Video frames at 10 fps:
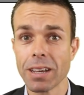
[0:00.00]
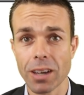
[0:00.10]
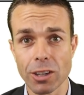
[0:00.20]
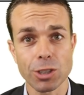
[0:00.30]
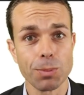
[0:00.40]

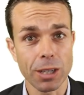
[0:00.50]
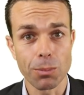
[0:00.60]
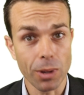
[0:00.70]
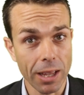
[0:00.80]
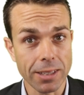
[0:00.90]
customer
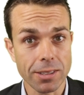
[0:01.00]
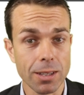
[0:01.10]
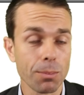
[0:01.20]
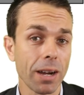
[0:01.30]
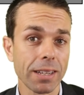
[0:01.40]
complaints
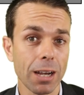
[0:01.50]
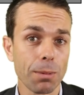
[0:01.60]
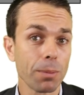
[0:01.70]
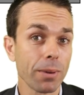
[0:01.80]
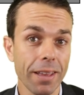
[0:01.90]
that might come
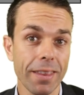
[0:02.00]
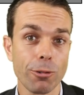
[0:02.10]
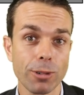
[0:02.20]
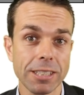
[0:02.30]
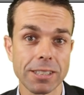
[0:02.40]
up and their
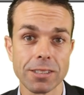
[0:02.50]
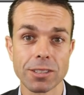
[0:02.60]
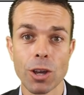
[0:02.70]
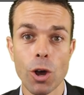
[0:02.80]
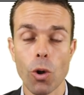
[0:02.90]
reasons,